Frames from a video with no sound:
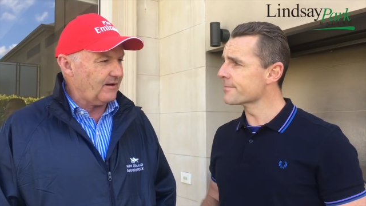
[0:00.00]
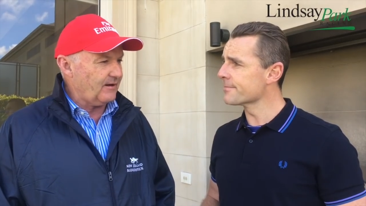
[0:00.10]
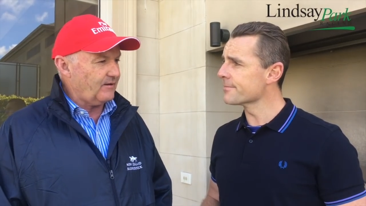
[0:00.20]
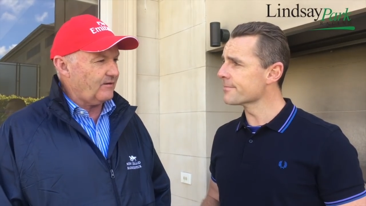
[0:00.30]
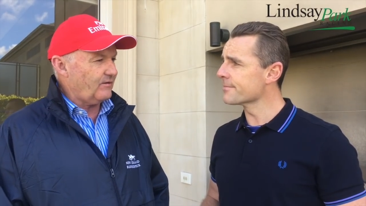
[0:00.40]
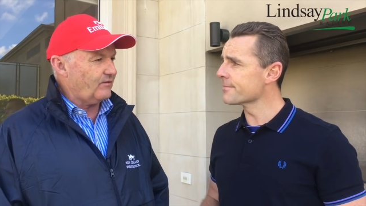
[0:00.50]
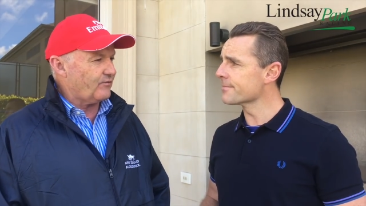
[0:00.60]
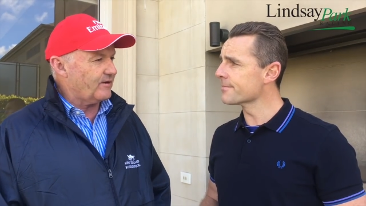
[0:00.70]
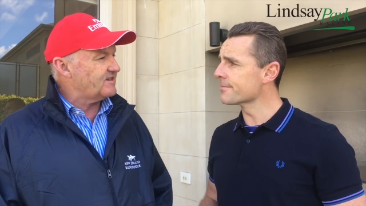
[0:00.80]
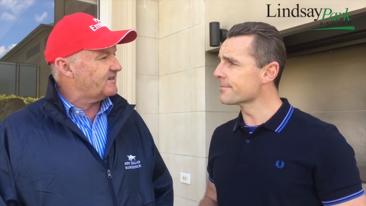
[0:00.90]
Speaker 1: and
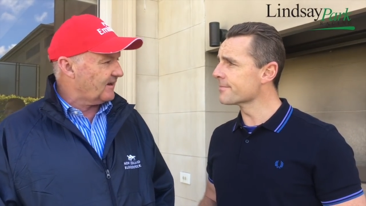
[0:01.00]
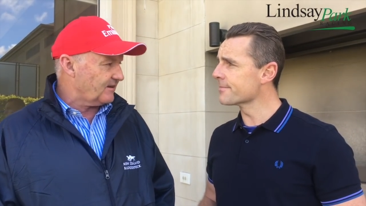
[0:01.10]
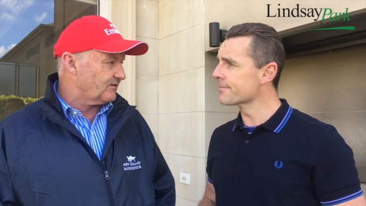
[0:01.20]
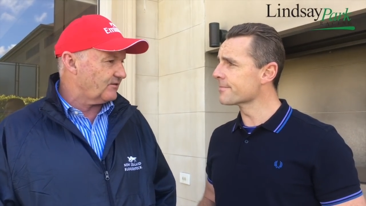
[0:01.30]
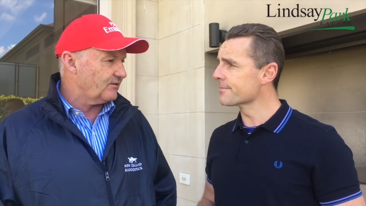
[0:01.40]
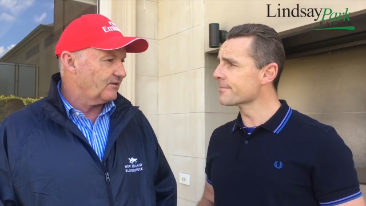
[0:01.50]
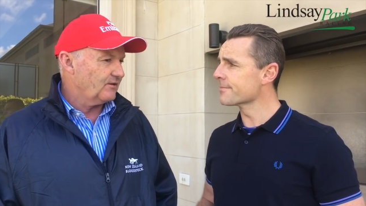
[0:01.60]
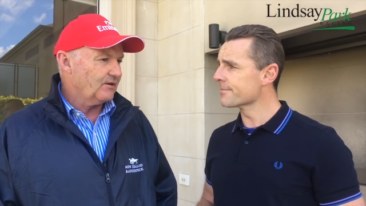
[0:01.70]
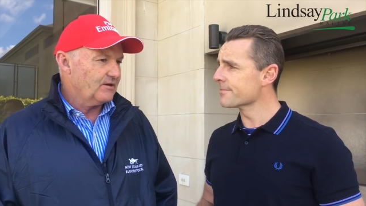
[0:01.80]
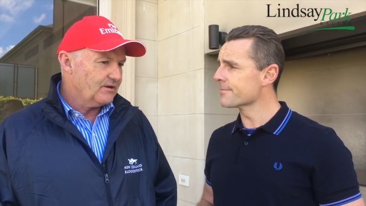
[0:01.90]
three seconds,
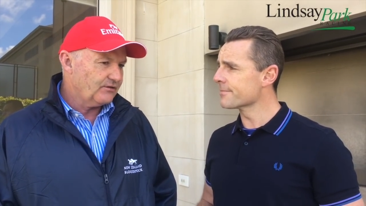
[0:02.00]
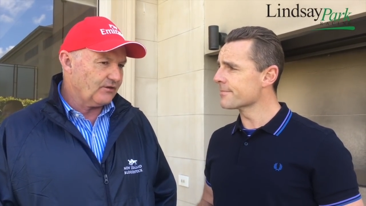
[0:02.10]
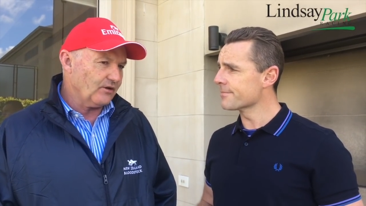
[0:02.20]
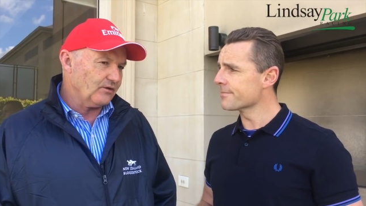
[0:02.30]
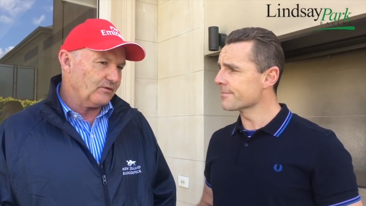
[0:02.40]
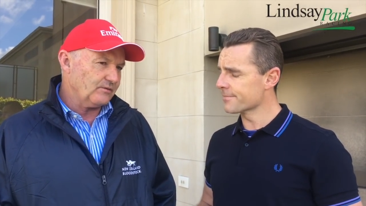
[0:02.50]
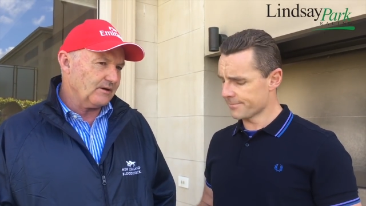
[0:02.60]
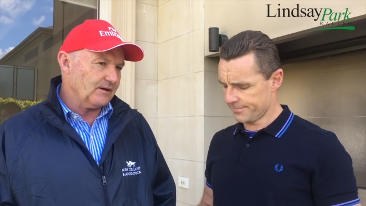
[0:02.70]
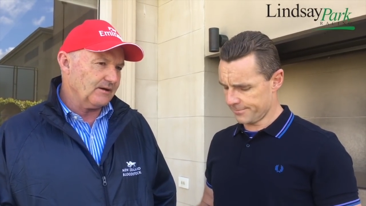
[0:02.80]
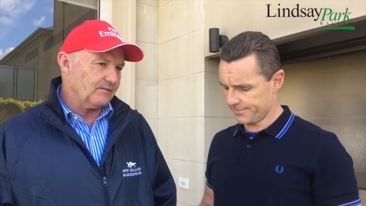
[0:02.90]
so
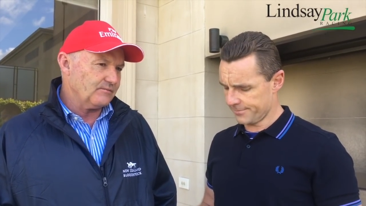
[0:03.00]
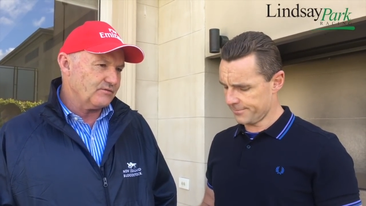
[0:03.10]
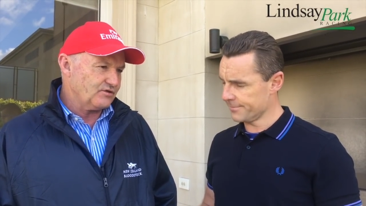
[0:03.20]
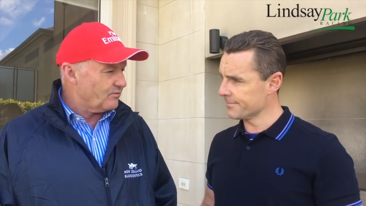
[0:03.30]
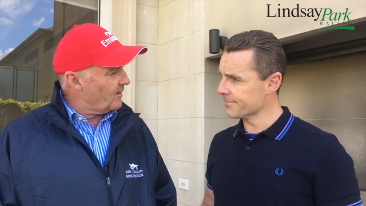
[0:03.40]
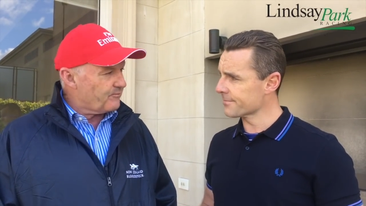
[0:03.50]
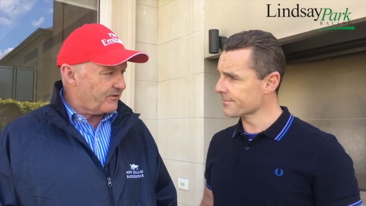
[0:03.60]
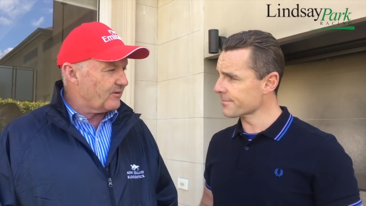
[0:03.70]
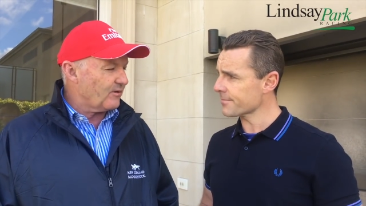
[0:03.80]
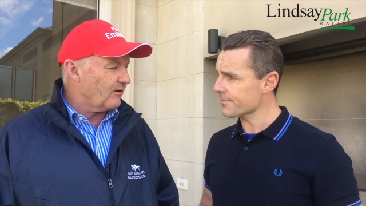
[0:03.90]
um, she'll run
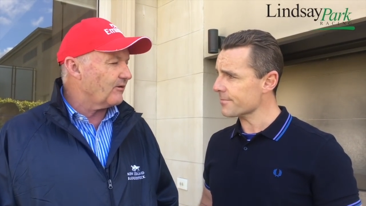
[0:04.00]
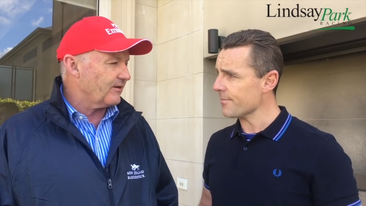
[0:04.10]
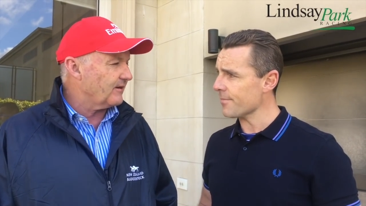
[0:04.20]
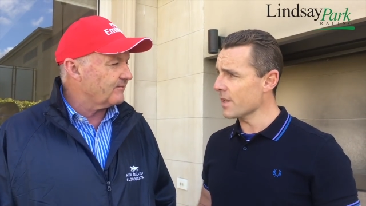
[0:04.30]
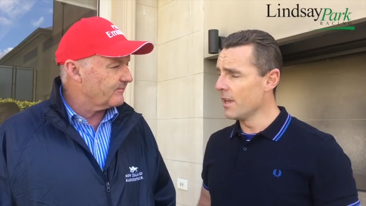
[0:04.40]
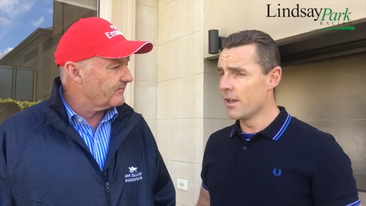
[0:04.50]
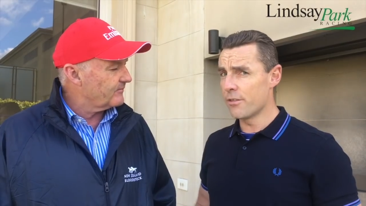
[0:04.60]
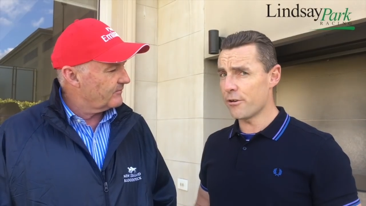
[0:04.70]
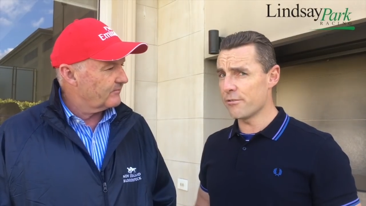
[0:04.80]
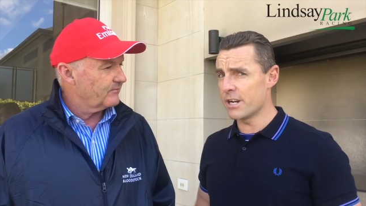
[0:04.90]
pretty well, I think.
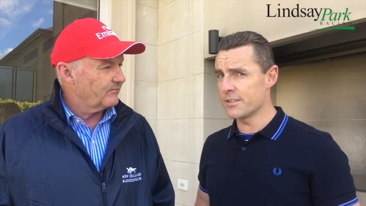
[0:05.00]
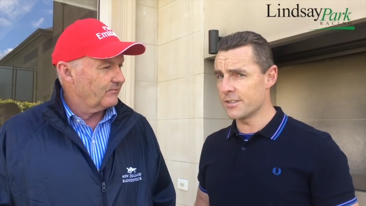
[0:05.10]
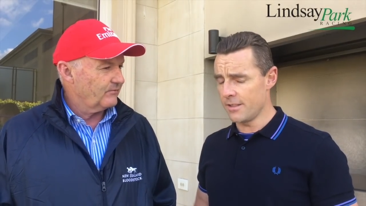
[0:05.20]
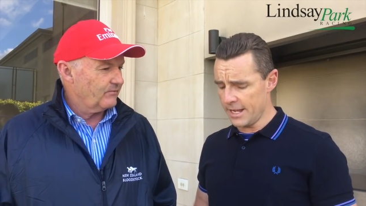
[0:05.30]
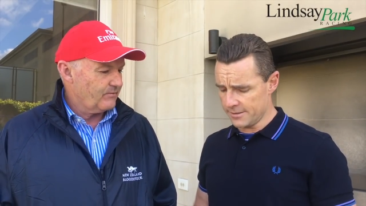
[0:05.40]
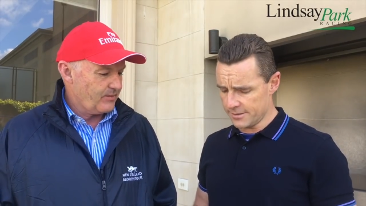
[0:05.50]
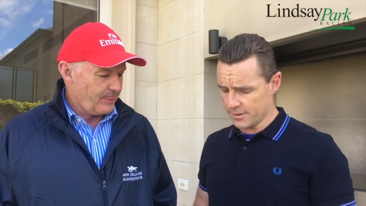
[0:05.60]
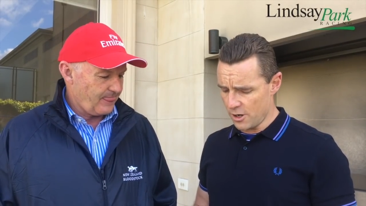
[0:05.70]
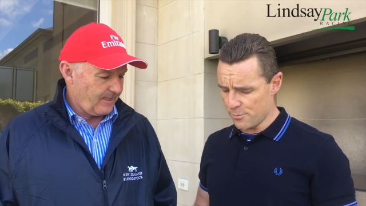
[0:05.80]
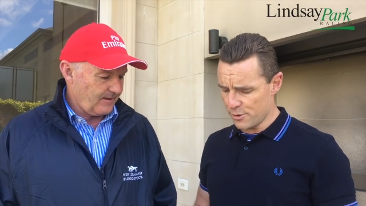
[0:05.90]
Speaker 2: Three runners in the Lexus
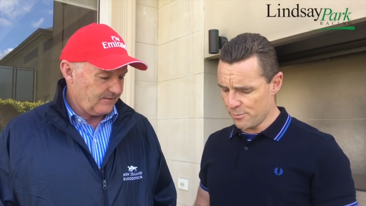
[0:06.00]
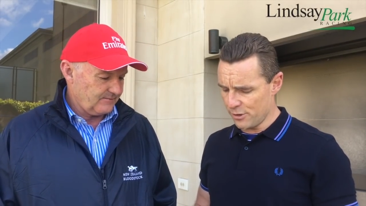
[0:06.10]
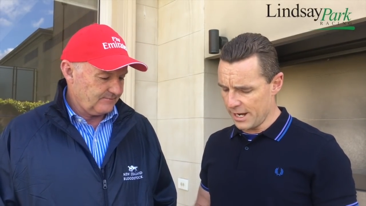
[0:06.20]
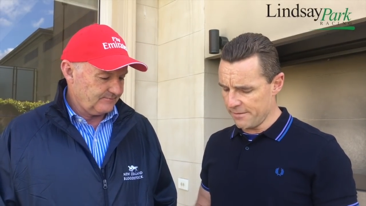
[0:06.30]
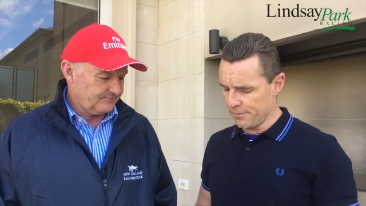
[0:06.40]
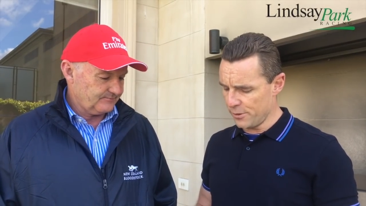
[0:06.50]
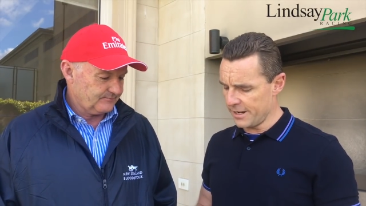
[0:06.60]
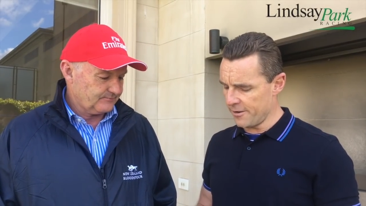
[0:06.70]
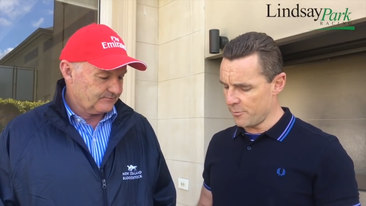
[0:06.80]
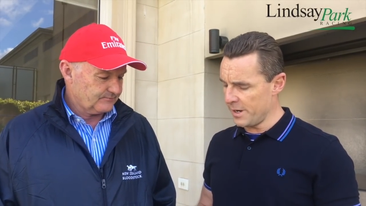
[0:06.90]
Hybrid Plate,
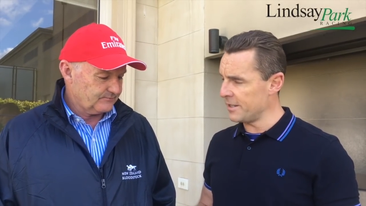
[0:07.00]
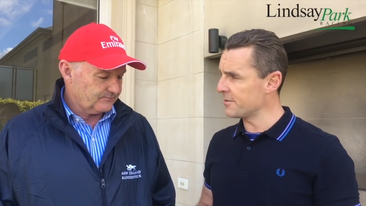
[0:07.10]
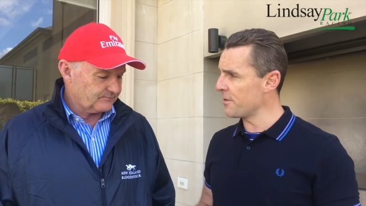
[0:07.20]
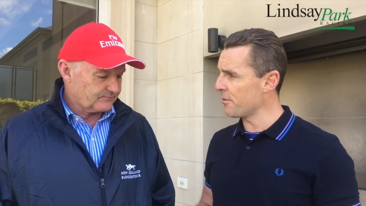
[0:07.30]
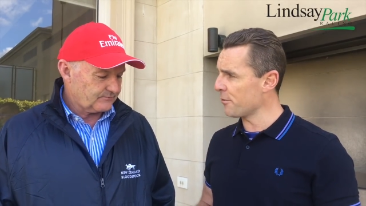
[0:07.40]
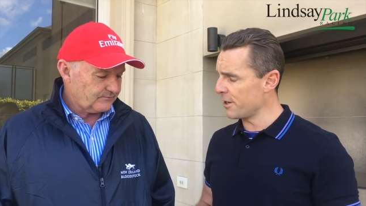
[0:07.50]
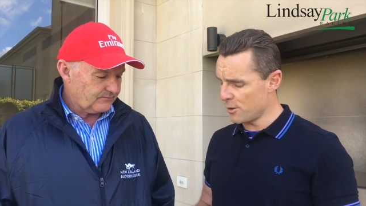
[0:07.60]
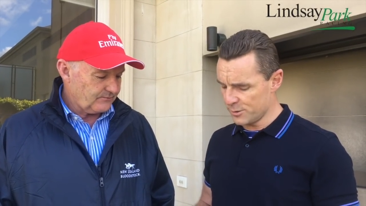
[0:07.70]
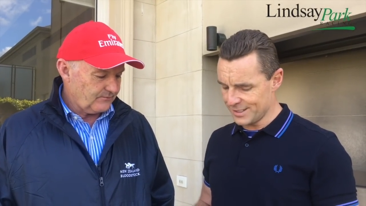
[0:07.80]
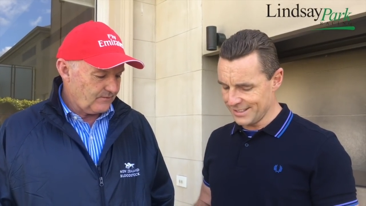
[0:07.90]
1400 metres for the
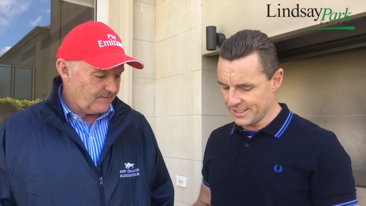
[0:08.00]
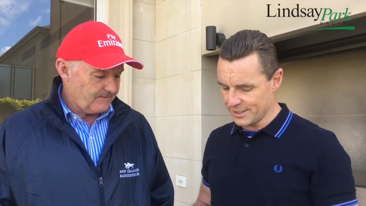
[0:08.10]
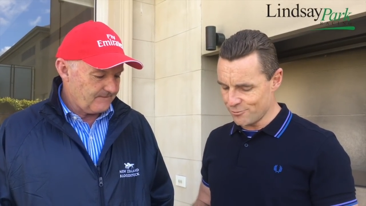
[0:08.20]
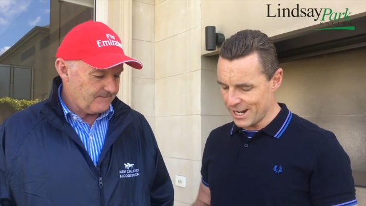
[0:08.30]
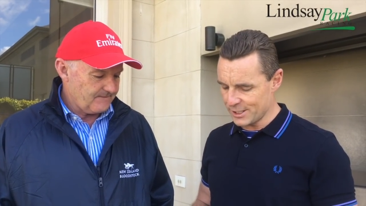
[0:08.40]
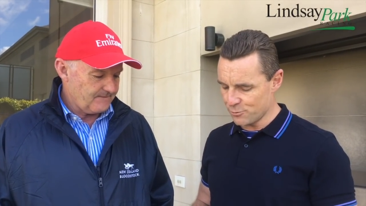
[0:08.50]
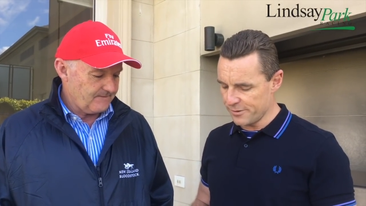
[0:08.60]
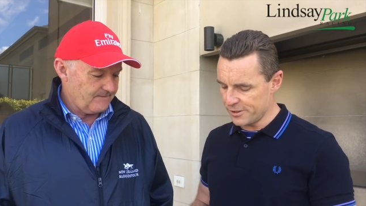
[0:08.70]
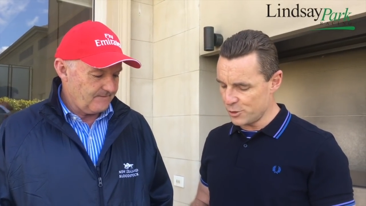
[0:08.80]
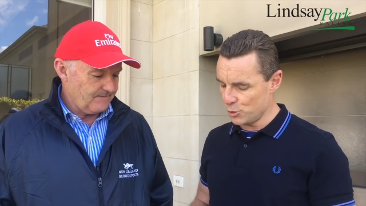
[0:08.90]
three-year-olds. A listed race.
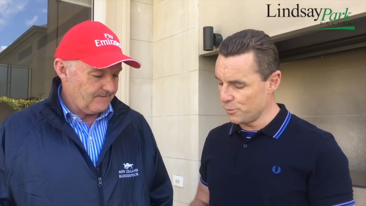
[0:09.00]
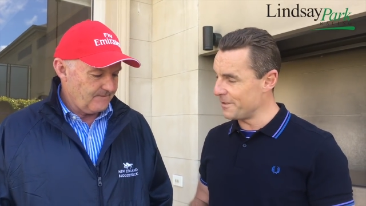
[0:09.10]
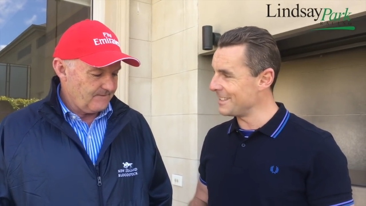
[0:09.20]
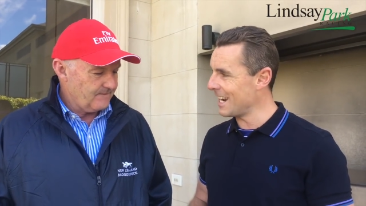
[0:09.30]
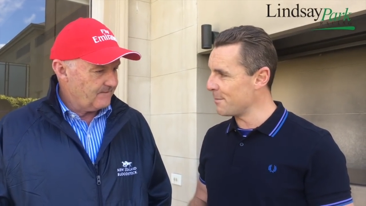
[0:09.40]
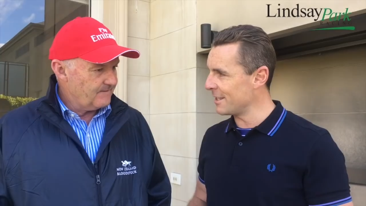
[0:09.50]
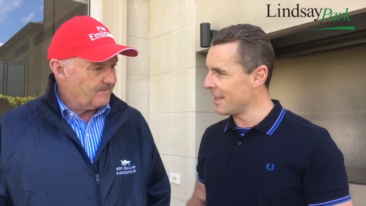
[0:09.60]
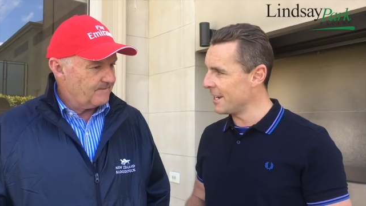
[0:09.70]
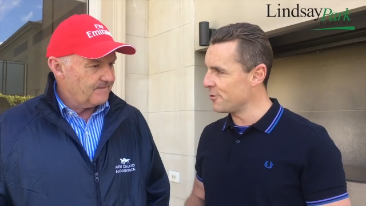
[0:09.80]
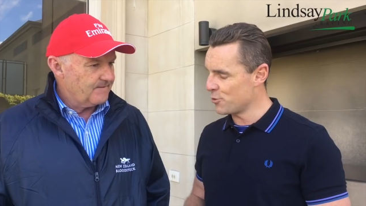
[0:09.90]
River Jewel for Damien
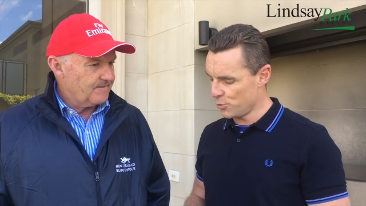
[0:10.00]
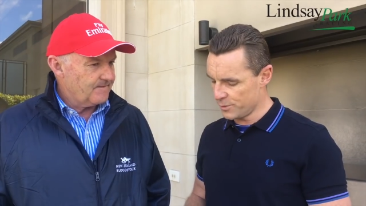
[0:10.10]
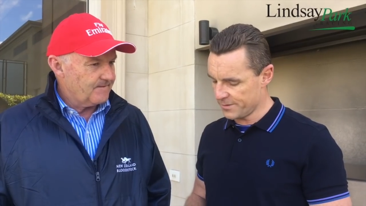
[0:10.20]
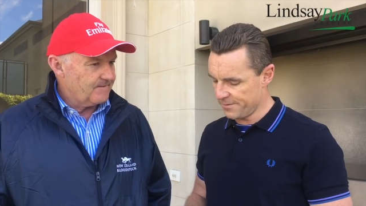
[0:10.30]
Lane draws